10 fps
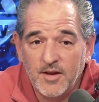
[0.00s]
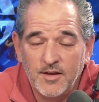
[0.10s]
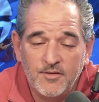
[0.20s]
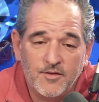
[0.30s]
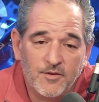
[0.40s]
and
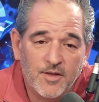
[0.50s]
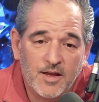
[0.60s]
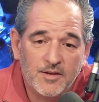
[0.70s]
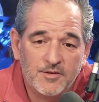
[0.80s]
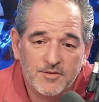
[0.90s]
so that
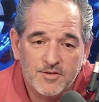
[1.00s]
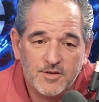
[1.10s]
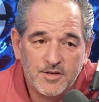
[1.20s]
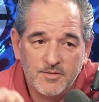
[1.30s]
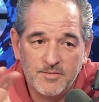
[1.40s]

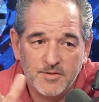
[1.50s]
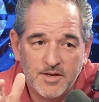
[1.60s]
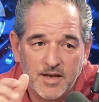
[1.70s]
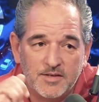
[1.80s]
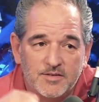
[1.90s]
usually
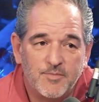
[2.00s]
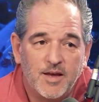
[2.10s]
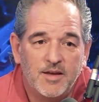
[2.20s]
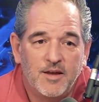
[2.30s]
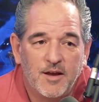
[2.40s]
kicks my
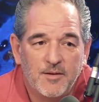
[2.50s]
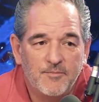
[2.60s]
uh,